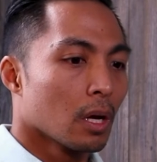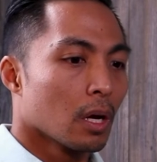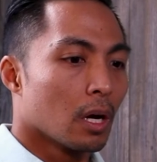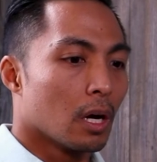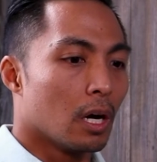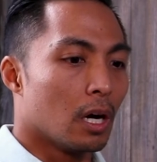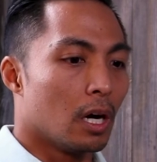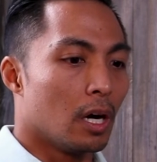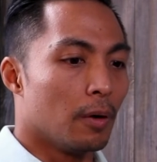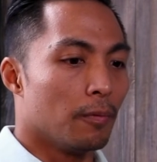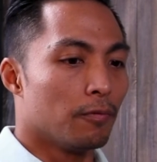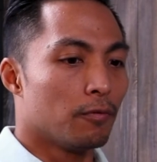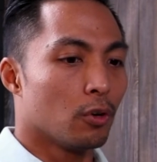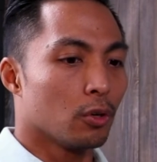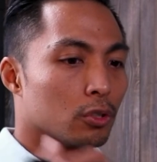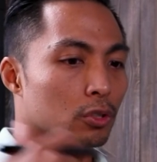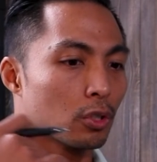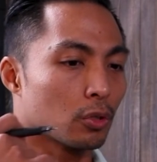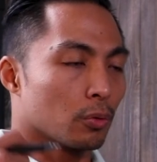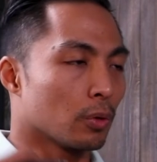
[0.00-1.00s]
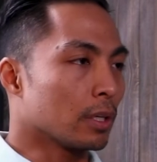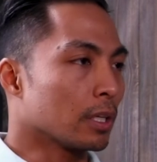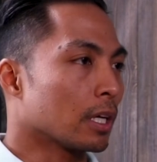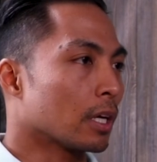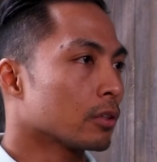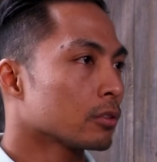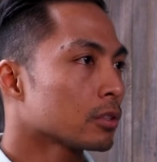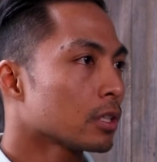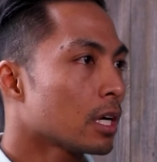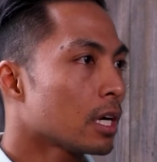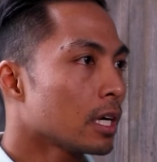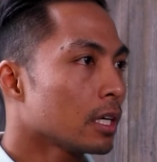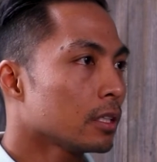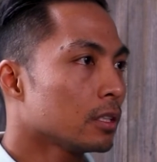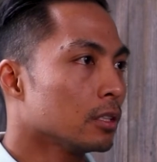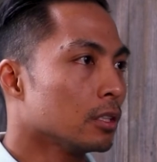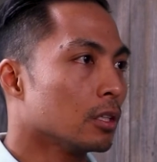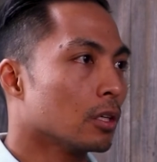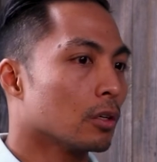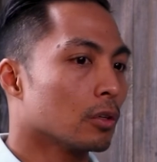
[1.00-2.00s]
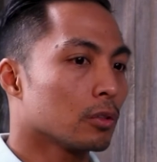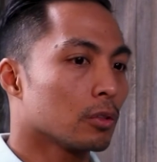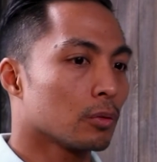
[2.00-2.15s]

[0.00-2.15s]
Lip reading: Folks are running outside, you know,